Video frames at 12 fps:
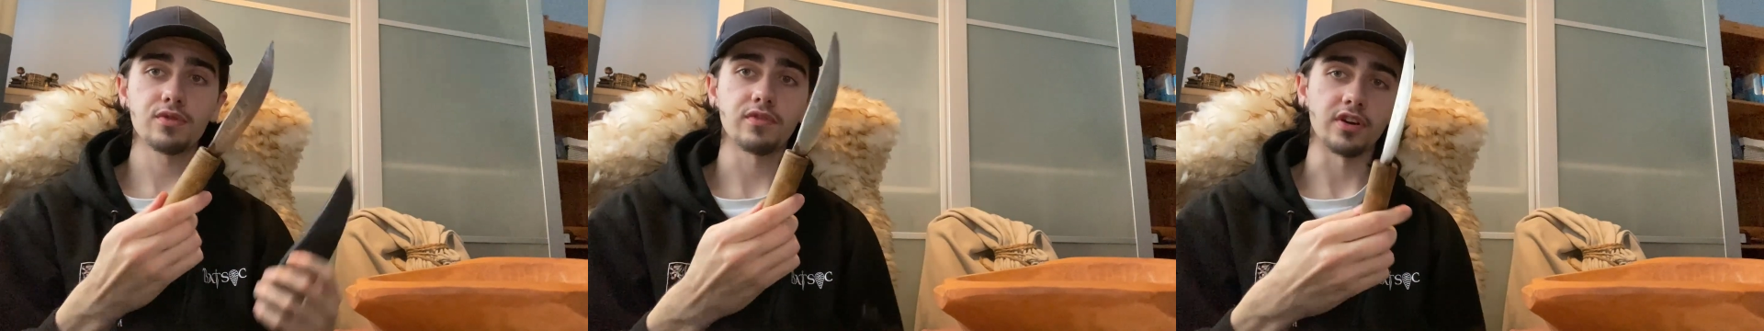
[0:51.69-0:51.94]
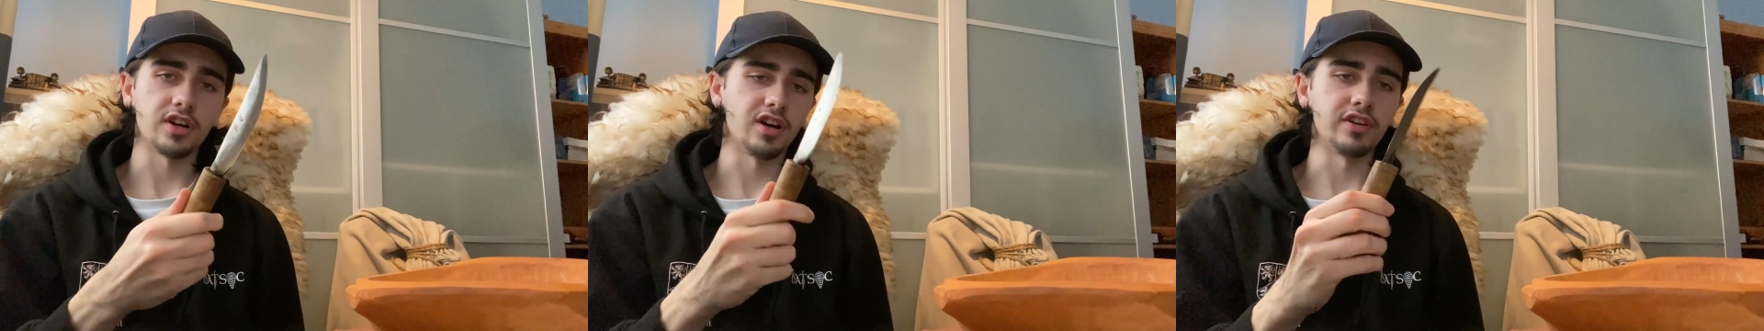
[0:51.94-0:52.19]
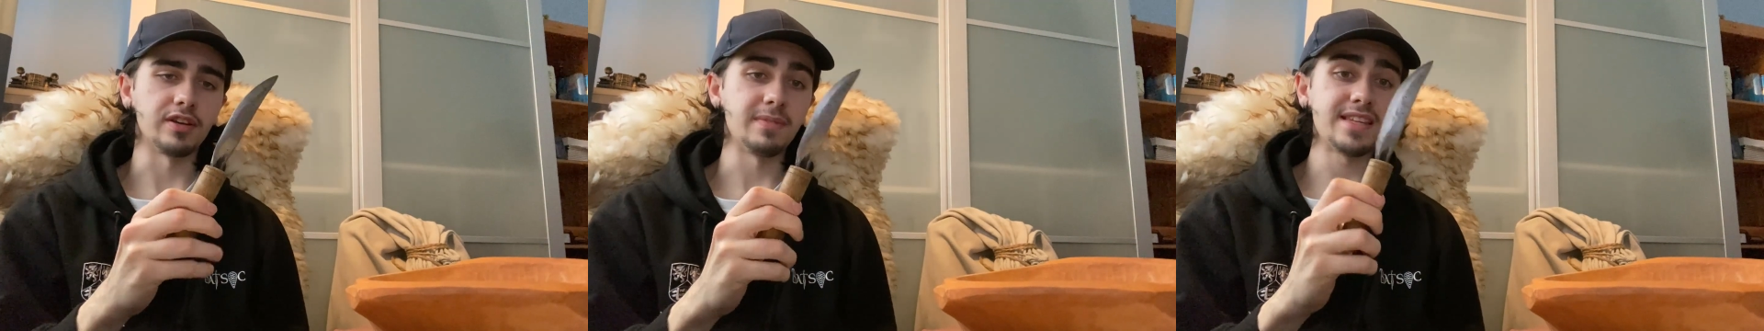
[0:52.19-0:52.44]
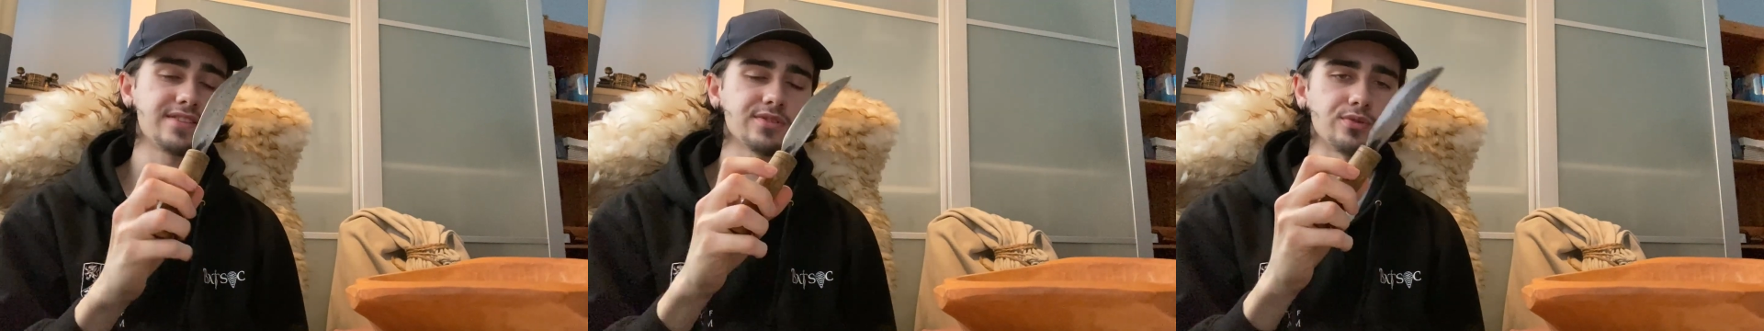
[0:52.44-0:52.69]
for carving
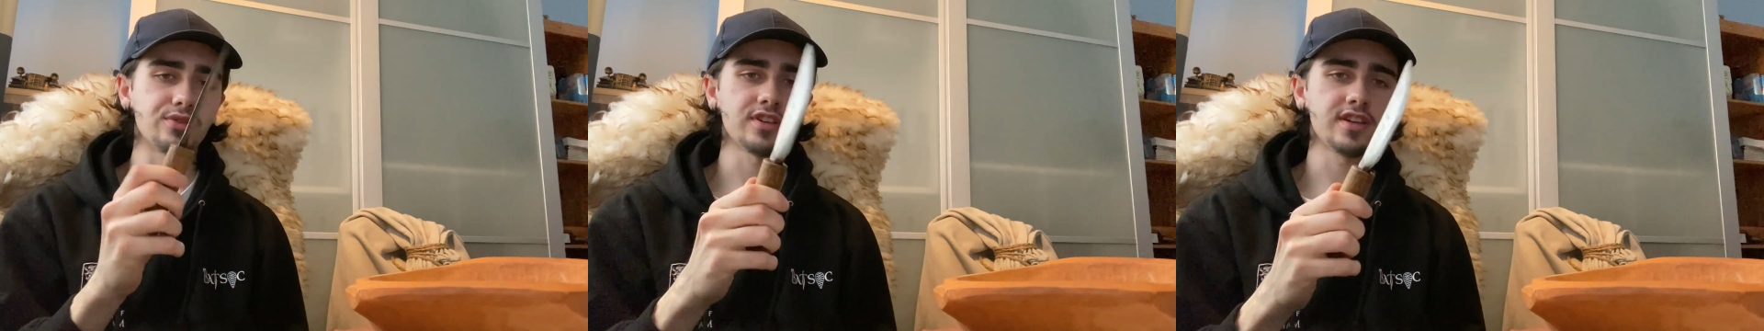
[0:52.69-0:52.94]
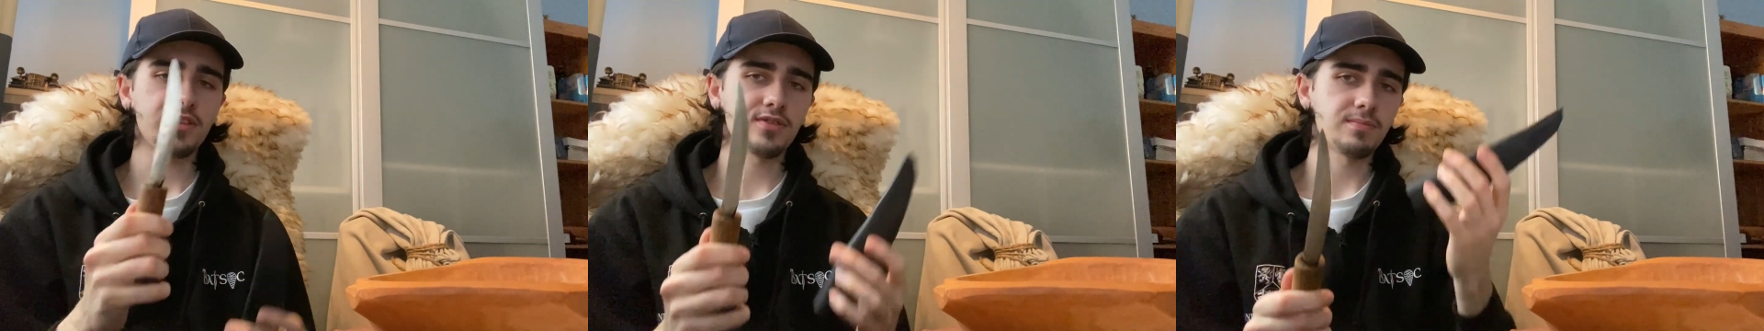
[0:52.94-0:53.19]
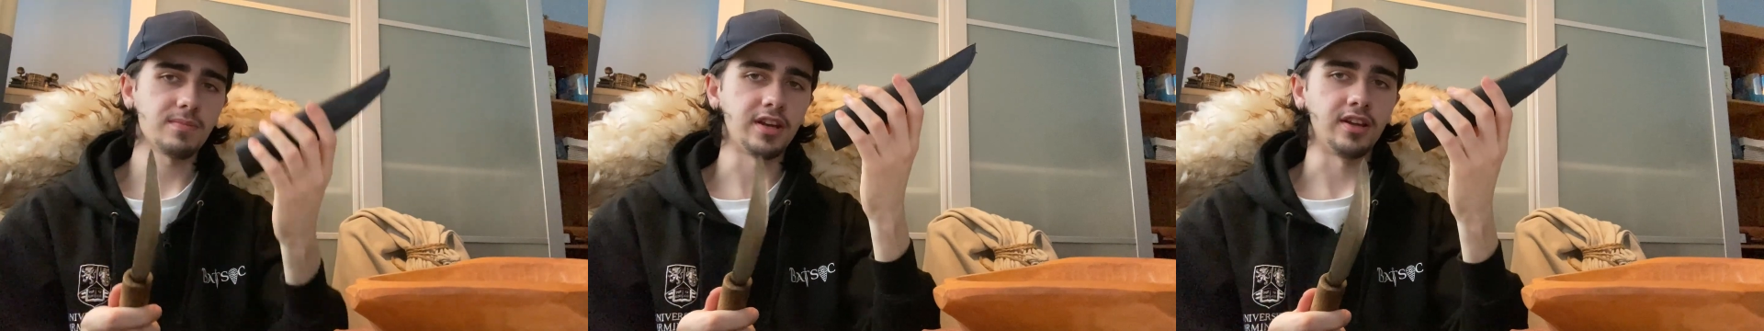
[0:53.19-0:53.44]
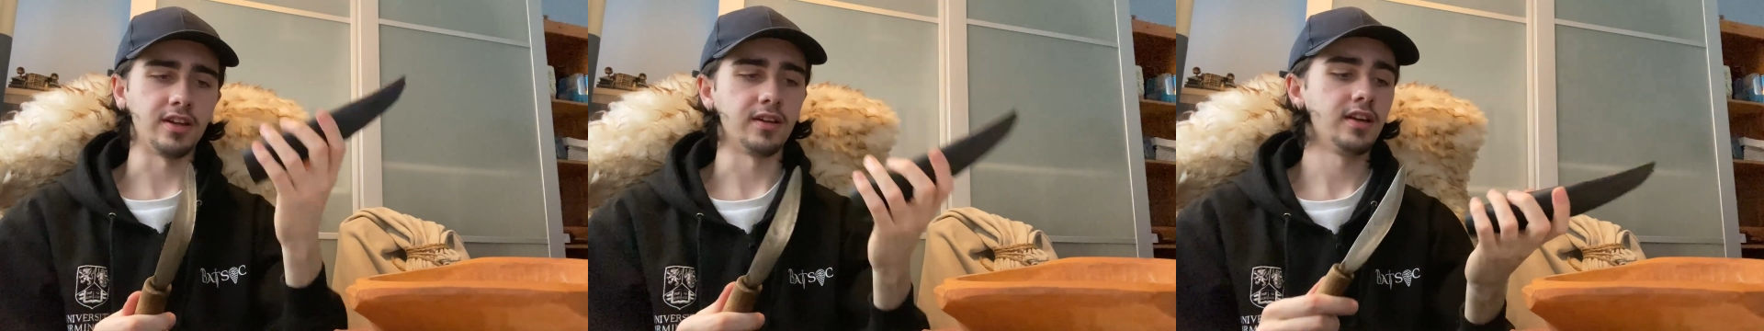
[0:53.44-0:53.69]
meat or cheese in
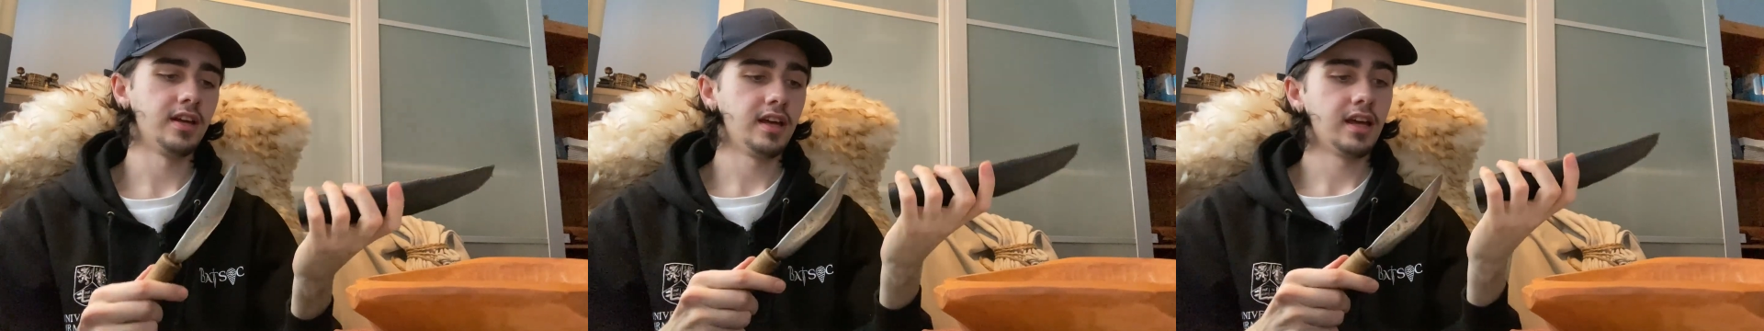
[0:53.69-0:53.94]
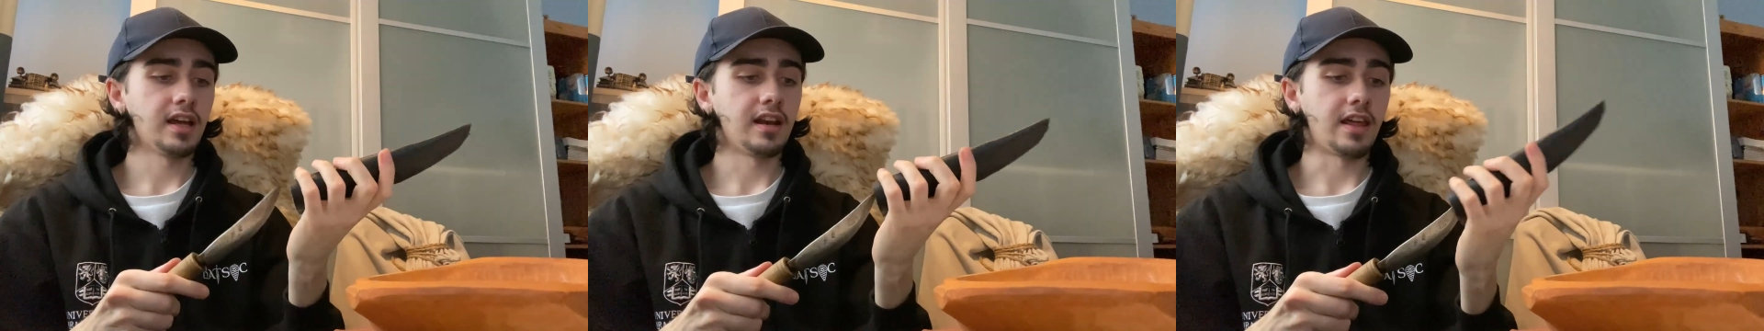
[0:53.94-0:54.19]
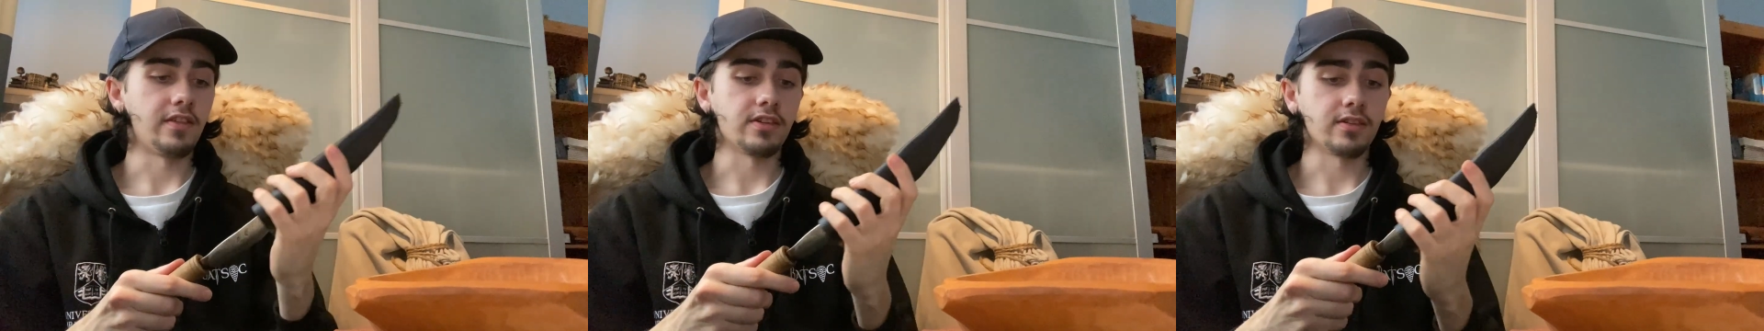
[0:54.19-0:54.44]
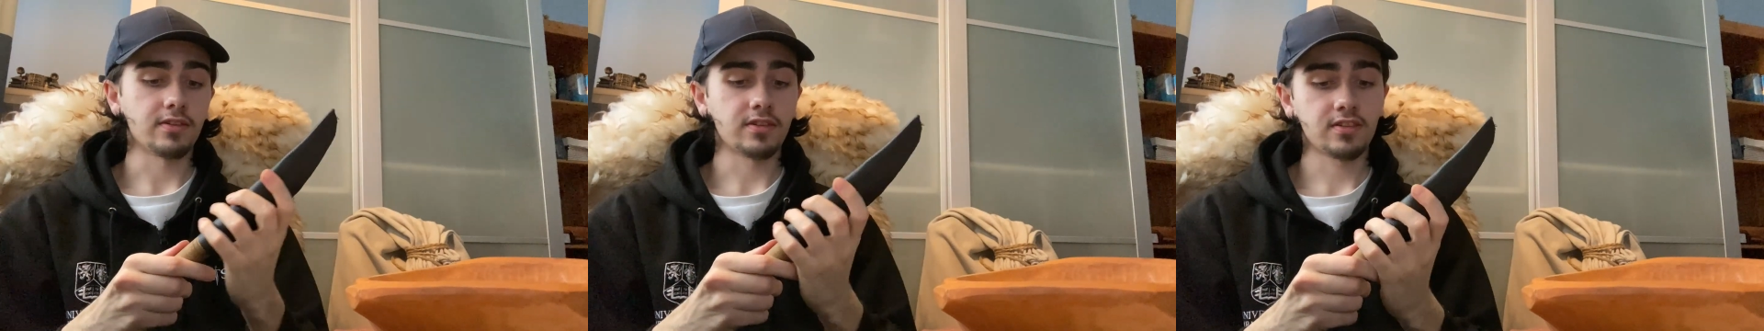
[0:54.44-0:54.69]
a leather
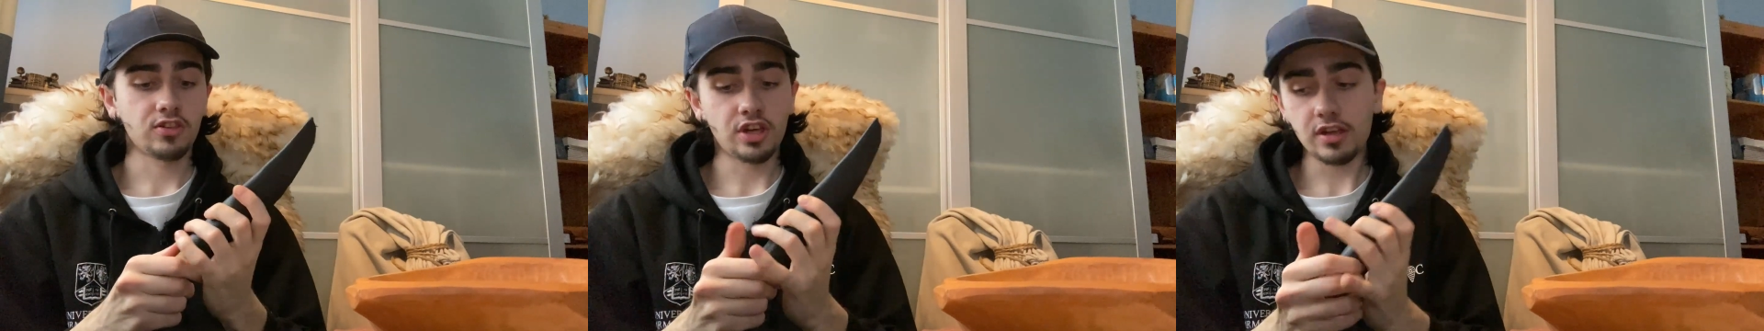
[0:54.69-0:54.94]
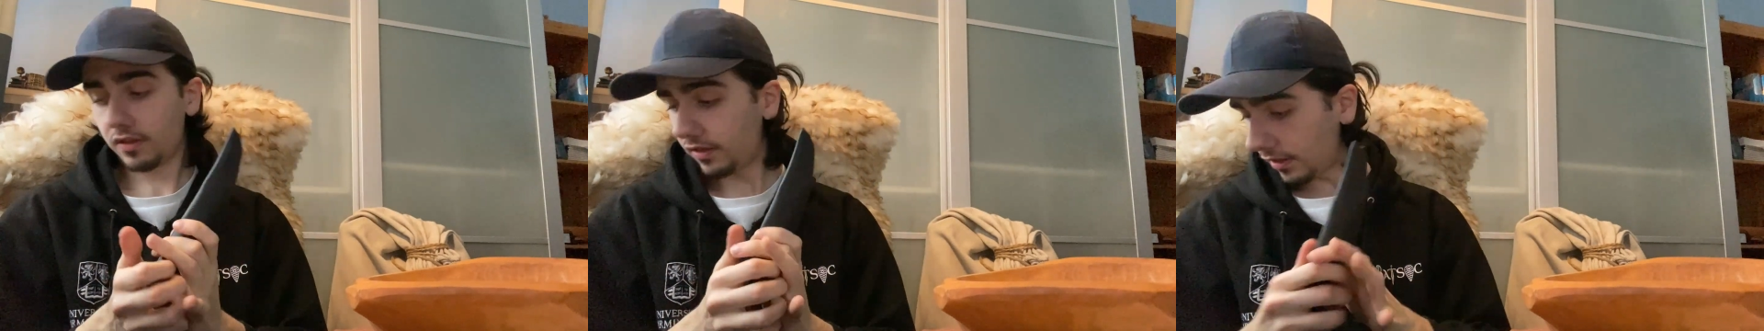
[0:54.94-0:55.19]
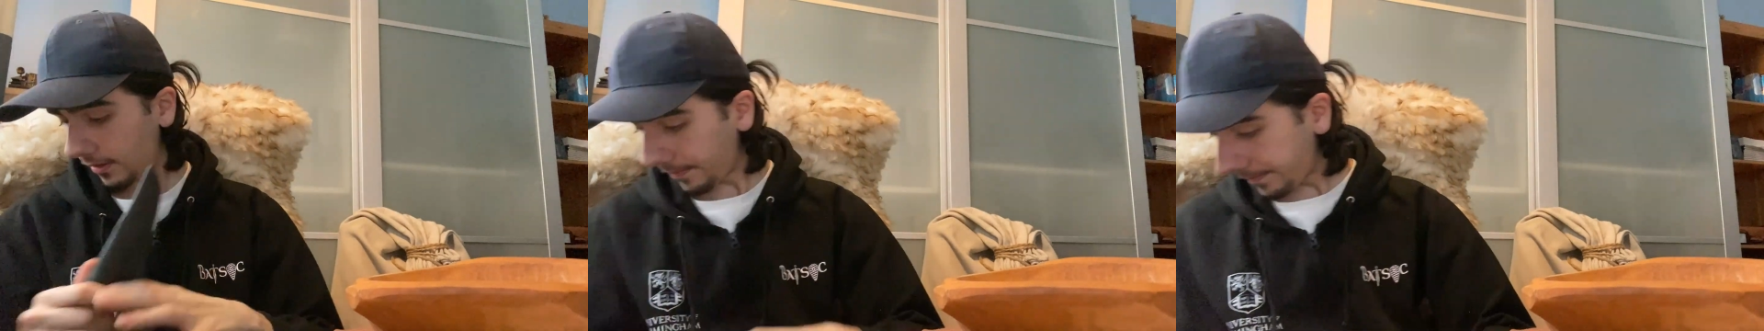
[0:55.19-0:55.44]
sheath.